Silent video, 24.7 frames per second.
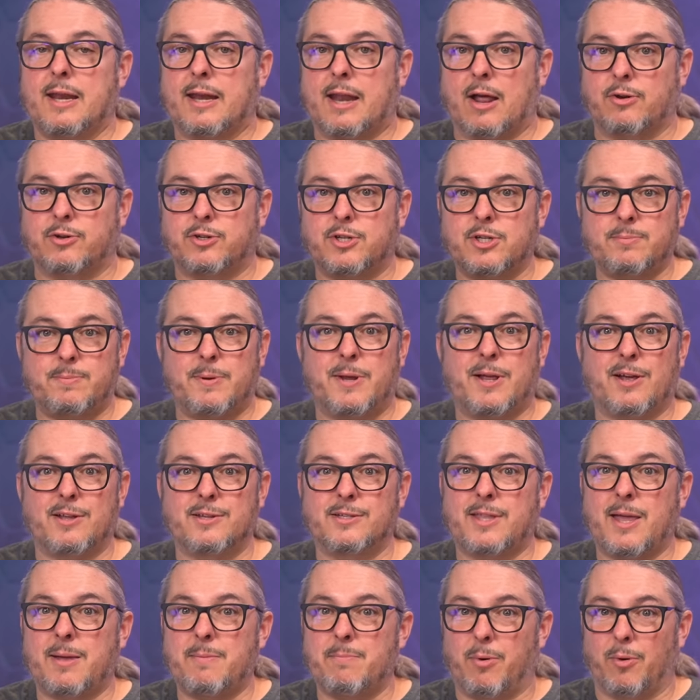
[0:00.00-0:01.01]
Now, just
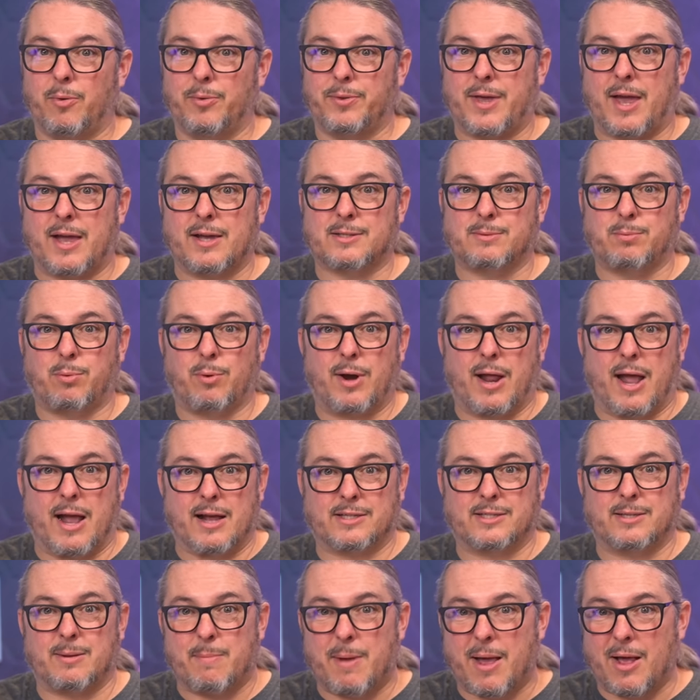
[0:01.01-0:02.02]
because they both export
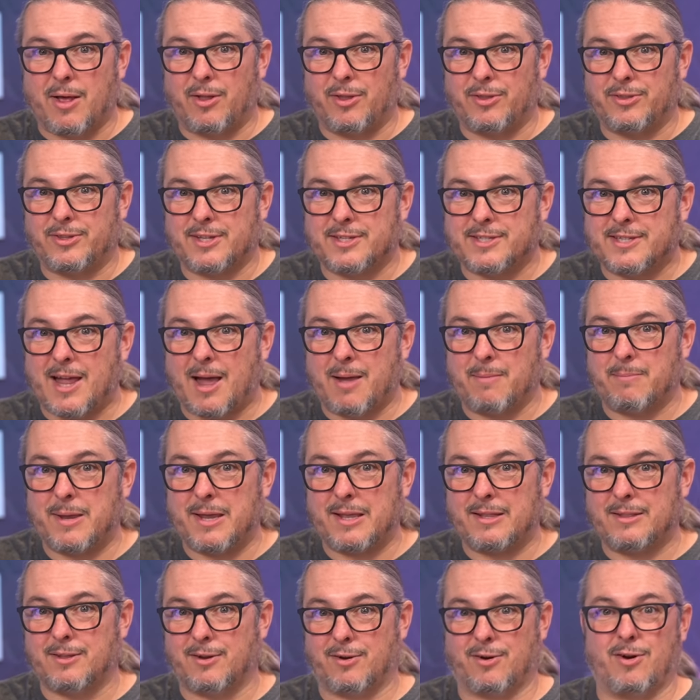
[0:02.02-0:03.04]
X M L does not
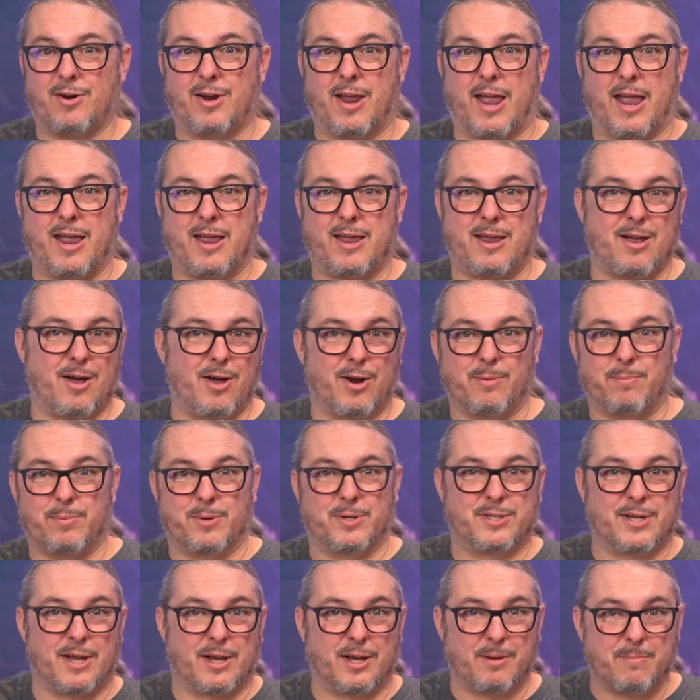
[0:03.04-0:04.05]
mean they're one hundred
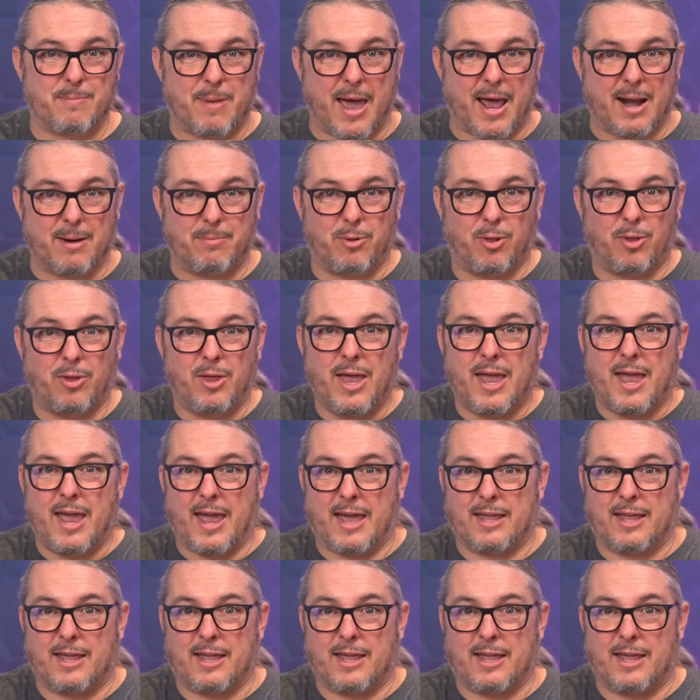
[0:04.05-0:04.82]
percent compatible,